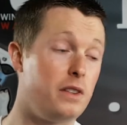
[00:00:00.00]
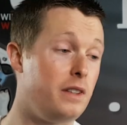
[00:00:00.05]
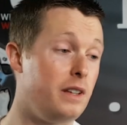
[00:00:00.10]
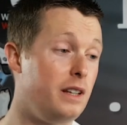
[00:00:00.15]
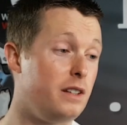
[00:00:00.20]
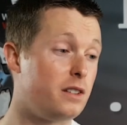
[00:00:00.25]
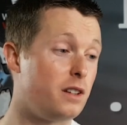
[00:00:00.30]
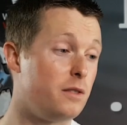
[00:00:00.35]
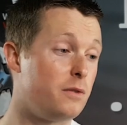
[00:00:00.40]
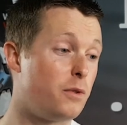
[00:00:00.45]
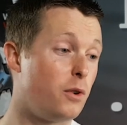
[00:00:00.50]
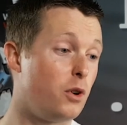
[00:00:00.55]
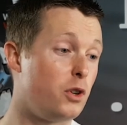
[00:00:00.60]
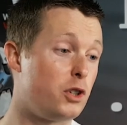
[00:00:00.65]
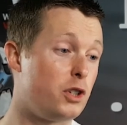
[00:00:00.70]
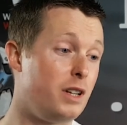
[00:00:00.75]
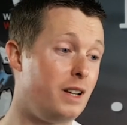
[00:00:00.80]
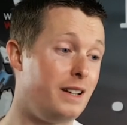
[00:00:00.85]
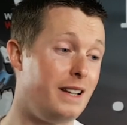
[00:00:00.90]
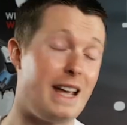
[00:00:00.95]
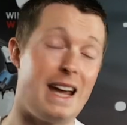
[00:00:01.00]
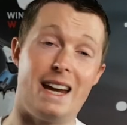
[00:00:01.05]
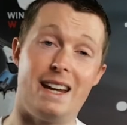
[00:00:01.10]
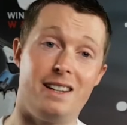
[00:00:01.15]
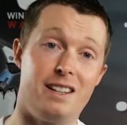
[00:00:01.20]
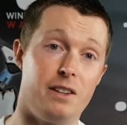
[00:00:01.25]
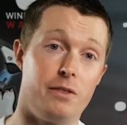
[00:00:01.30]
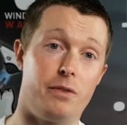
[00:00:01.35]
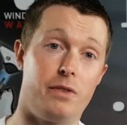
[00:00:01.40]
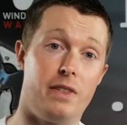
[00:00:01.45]
of these unfortunate
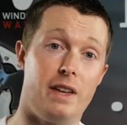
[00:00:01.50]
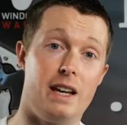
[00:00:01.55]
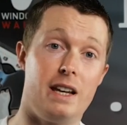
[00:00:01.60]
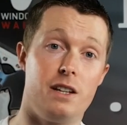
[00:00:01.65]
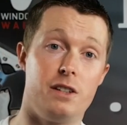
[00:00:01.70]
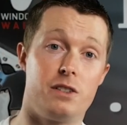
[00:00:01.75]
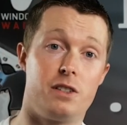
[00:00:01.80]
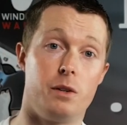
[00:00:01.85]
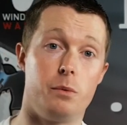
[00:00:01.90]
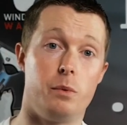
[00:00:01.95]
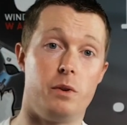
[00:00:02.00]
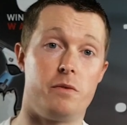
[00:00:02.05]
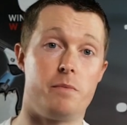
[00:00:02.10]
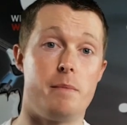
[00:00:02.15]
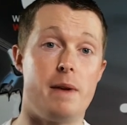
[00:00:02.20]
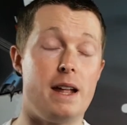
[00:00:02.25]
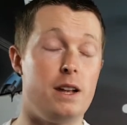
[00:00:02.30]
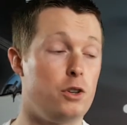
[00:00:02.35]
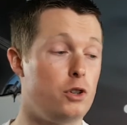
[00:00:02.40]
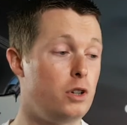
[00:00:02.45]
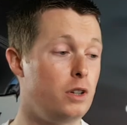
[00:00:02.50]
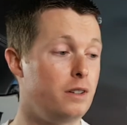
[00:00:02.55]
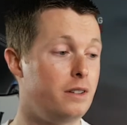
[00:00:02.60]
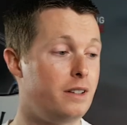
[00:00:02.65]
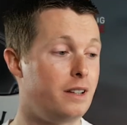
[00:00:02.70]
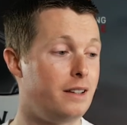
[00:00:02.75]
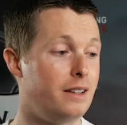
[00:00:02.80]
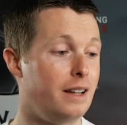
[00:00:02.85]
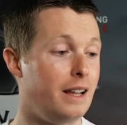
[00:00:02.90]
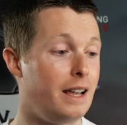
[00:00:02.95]
negative things that we've mentioned
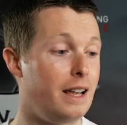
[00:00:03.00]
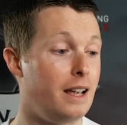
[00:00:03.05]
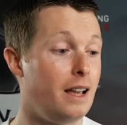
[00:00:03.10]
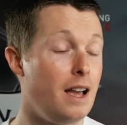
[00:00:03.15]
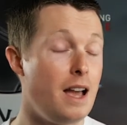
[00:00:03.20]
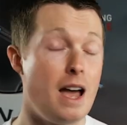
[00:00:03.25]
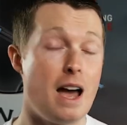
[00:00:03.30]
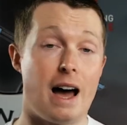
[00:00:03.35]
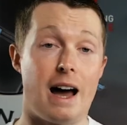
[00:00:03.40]
today,